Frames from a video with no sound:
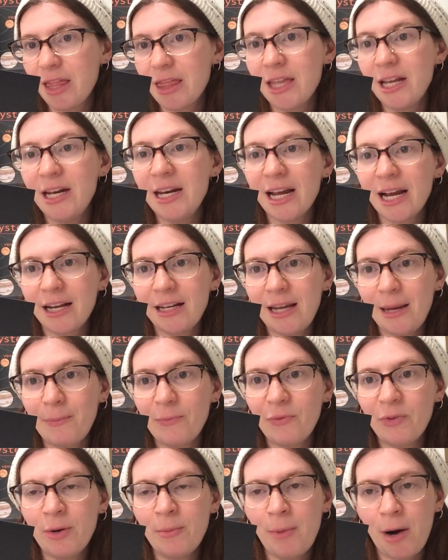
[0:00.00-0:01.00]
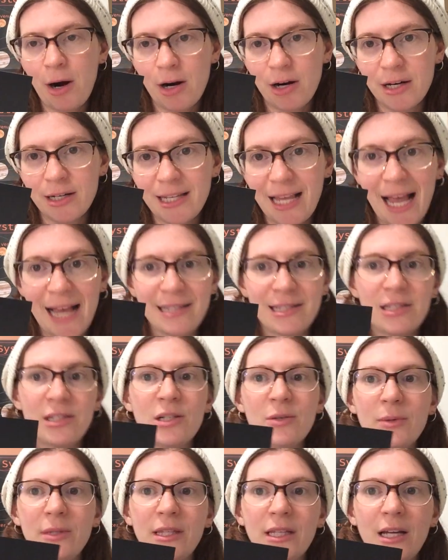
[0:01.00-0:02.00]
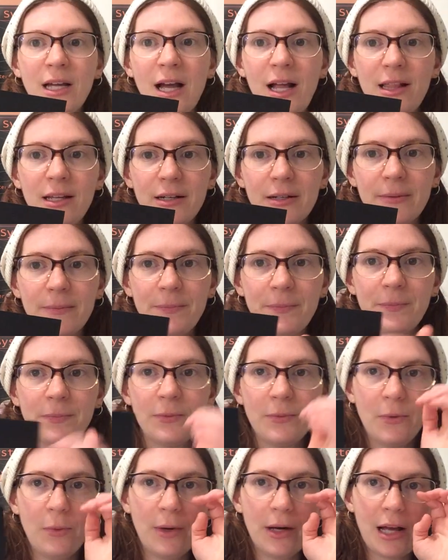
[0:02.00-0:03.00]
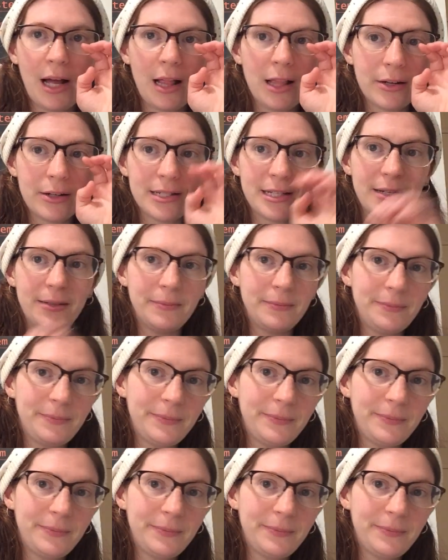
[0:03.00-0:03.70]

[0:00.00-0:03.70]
The nickname for Mars has to do with the color. What color is it?